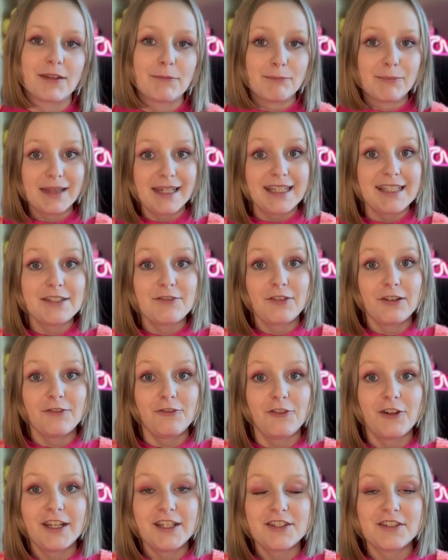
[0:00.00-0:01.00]
Please feel
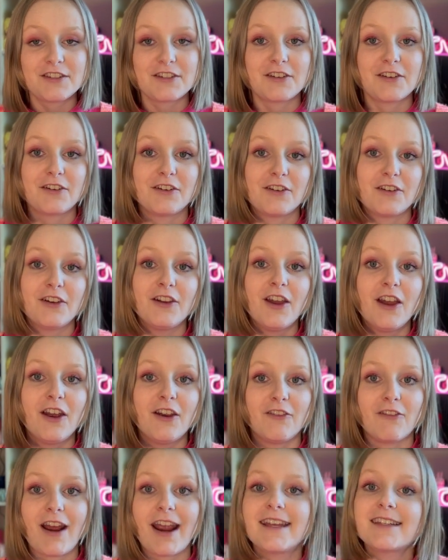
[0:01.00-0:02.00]
free to
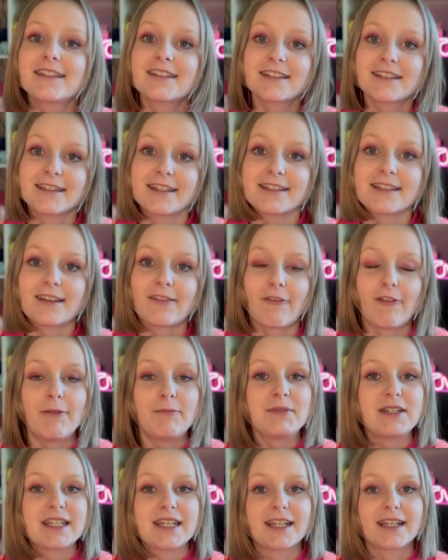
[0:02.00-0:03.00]
write in the
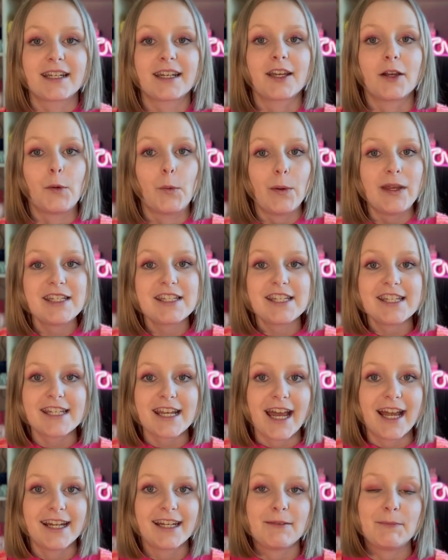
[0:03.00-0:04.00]
description which
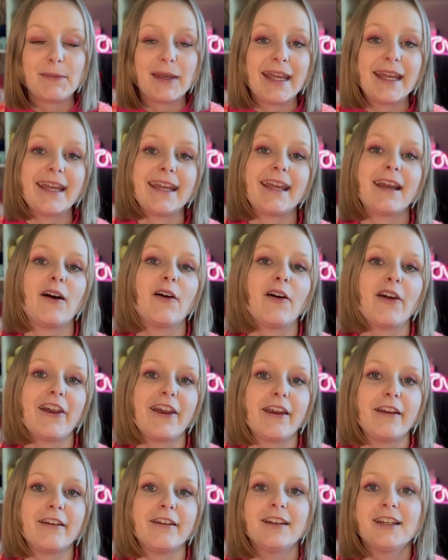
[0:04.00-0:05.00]
anime or
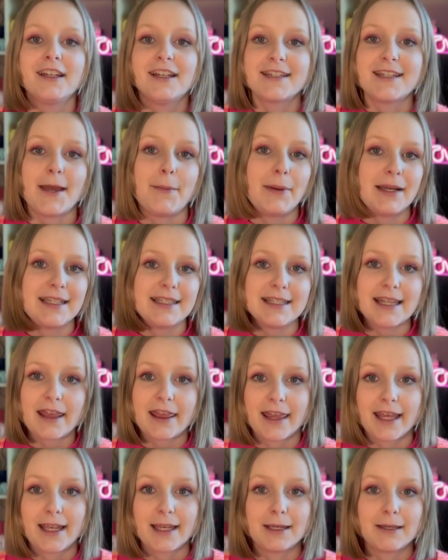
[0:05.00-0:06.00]
Japanese
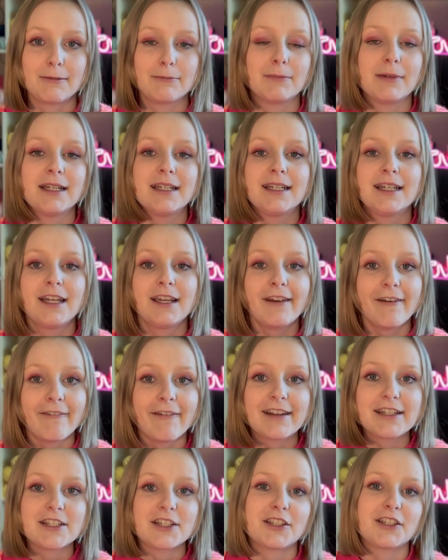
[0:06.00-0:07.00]
theme
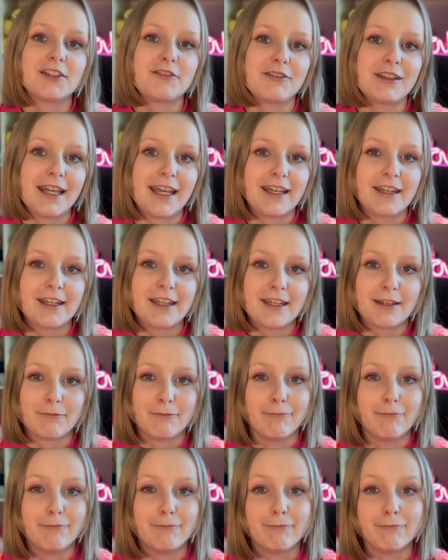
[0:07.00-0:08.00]
character you would like
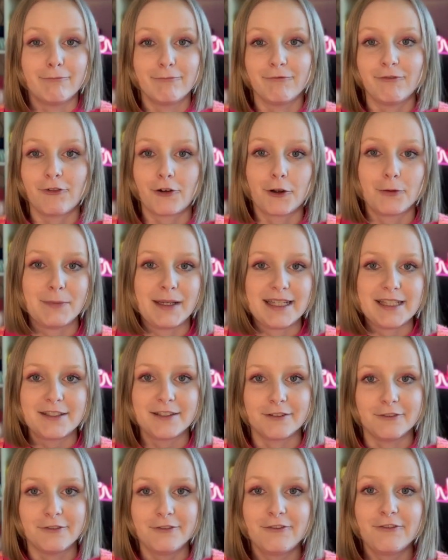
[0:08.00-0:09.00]
for me
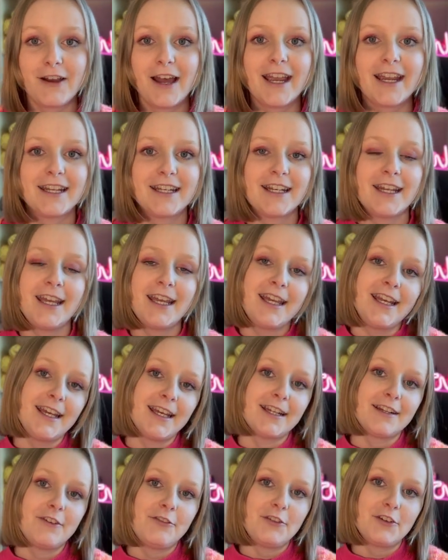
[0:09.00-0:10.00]
to find
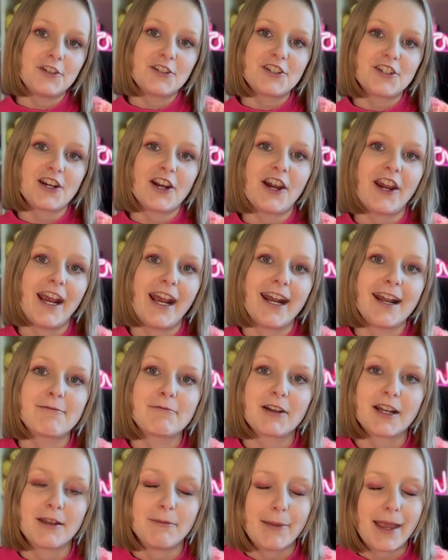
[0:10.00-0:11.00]
in the future, and I'm
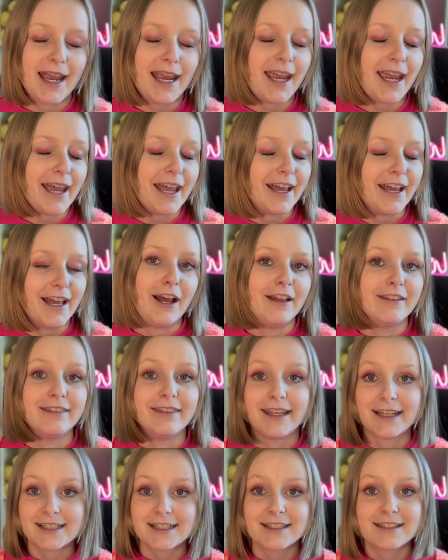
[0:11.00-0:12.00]
gonna make a
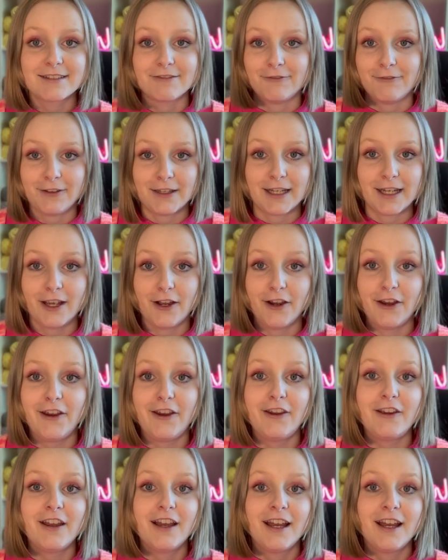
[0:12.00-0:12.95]
next video